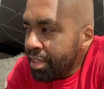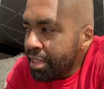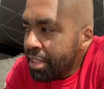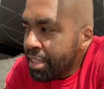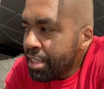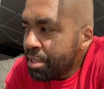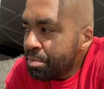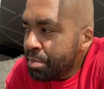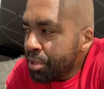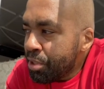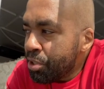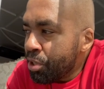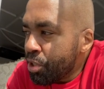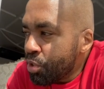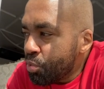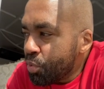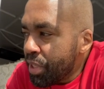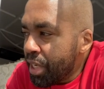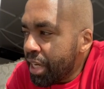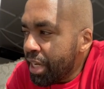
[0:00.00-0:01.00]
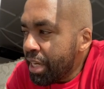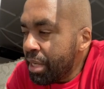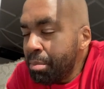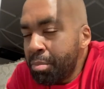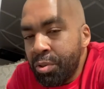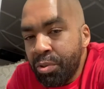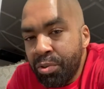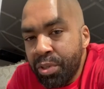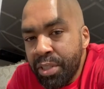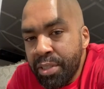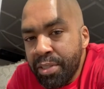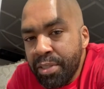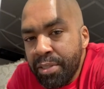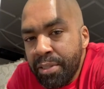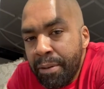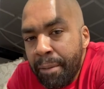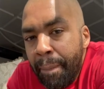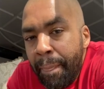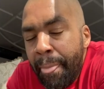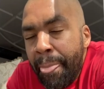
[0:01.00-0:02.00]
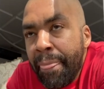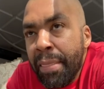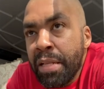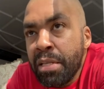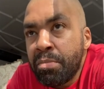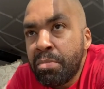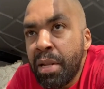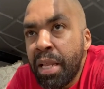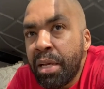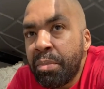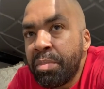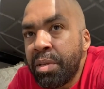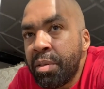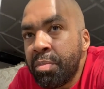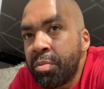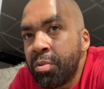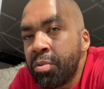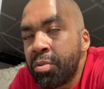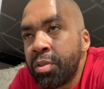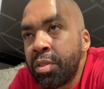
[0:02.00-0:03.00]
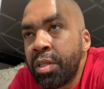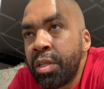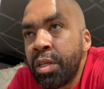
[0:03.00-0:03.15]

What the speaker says: It's because we are hypocrites as black people.